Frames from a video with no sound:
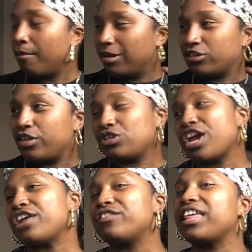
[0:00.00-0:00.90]
Make sure that you
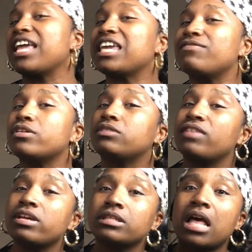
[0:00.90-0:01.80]
head over there and give those
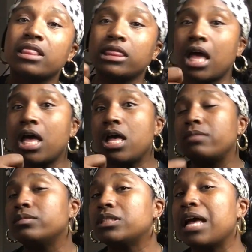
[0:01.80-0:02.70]
videos a
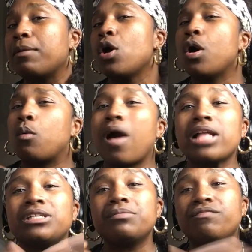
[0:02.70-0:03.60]
thumbs up.
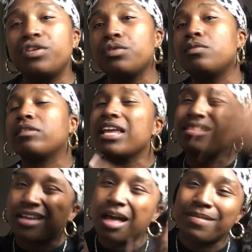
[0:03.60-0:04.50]
Watch them, view them, get
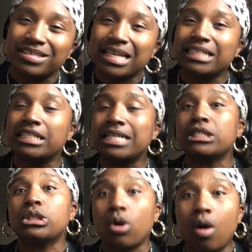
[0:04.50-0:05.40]
in the comment section.
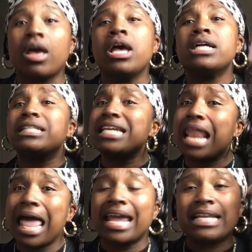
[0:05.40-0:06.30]
Let's talk. Do
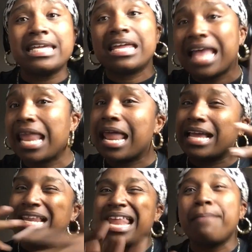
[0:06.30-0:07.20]
you like it? Do you not
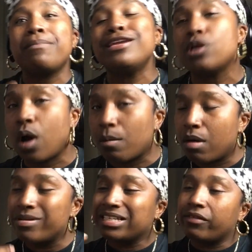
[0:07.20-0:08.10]
like it? Let me know. I'm
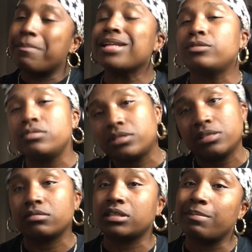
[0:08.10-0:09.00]
always giving my two
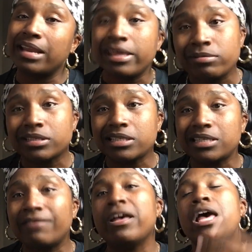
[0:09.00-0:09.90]
cents with somebody else's
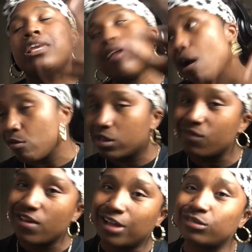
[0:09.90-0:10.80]
stuff. Y'all go
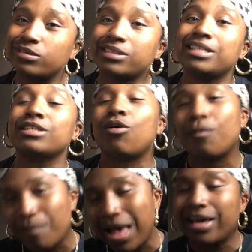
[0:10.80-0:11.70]
give y'all two cents
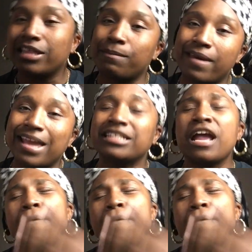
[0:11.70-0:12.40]
on my other page.